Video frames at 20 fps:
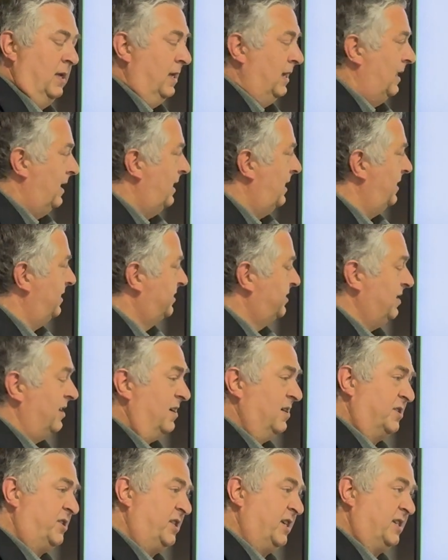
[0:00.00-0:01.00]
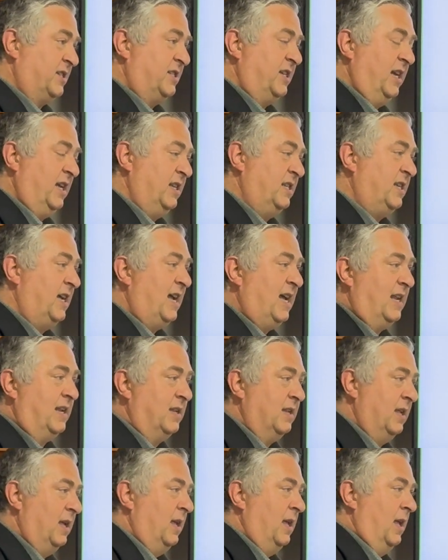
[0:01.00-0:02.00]
Psalm 16:10.
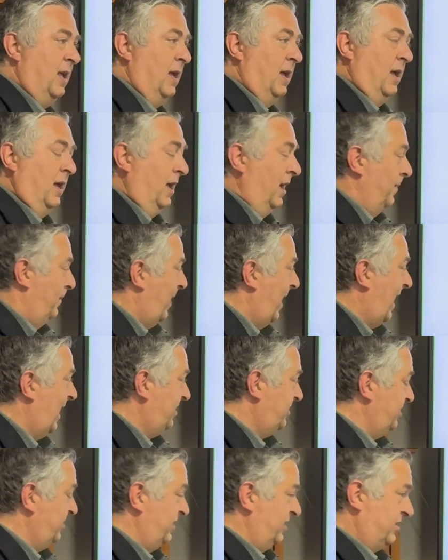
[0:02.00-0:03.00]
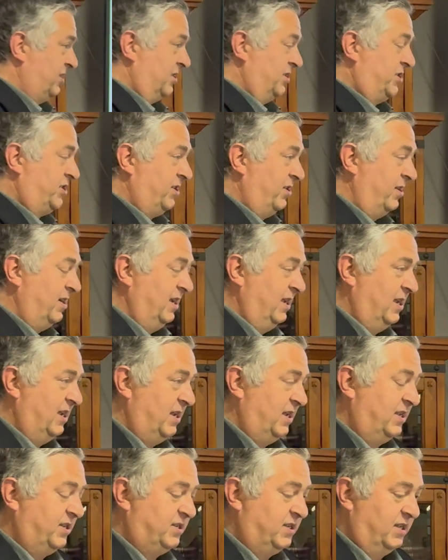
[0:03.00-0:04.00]
Passages concerning
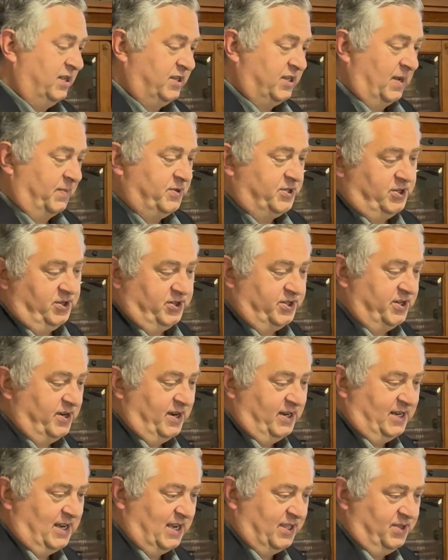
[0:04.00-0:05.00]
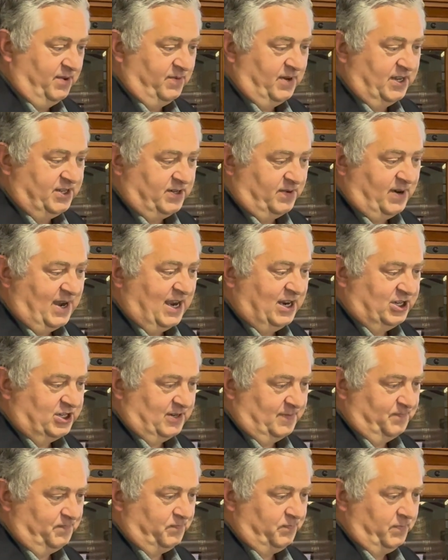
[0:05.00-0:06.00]
his substitutionary death and
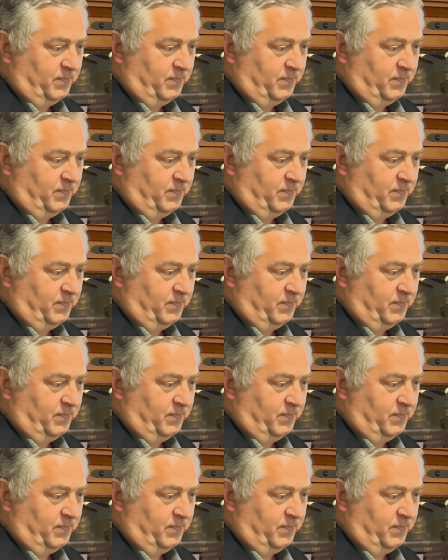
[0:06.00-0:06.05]
resurrection.